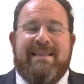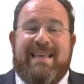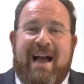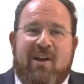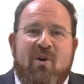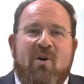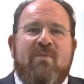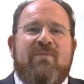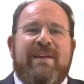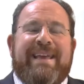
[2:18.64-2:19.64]

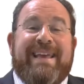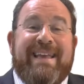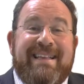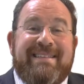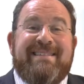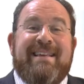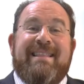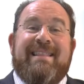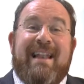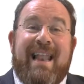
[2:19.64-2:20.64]
Yaakov is
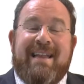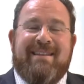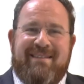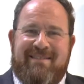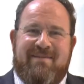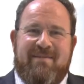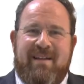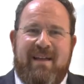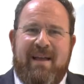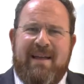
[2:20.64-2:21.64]
the ladder.
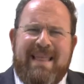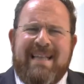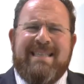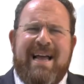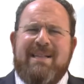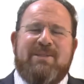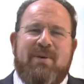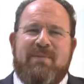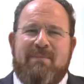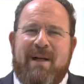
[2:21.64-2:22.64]
That's the
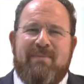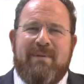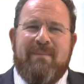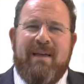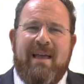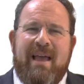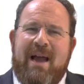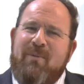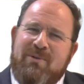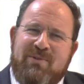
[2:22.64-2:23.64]
answer of the Malbim.
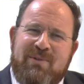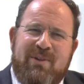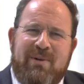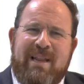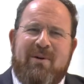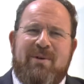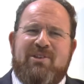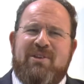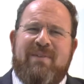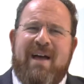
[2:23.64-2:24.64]
I want you to know, in our
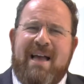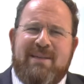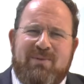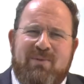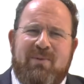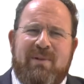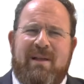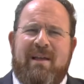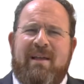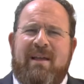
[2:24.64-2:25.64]
yeshiva high school,
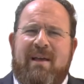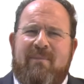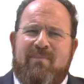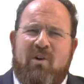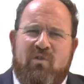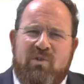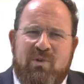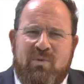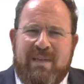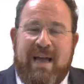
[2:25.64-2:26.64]
Orot
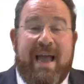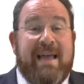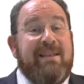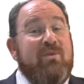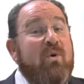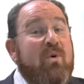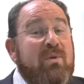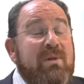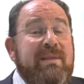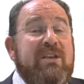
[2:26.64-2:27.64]
Yehuda, and in
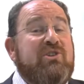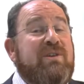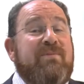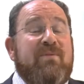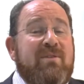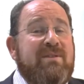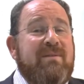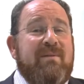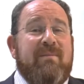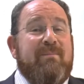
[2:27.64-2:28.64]
all
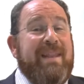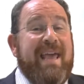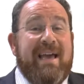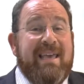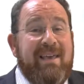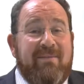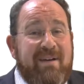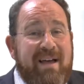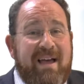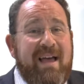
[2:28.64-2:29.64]
yeshivot Bnei
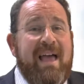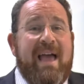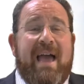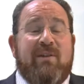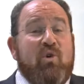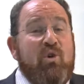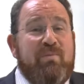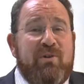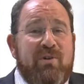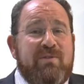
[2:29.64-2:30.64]
Akiva and
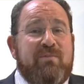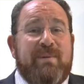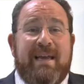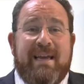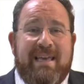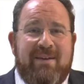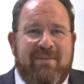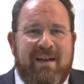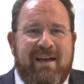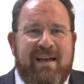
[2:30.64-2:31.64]
ulpanot of Bnei
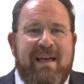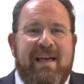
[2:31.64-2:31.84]
Akiva,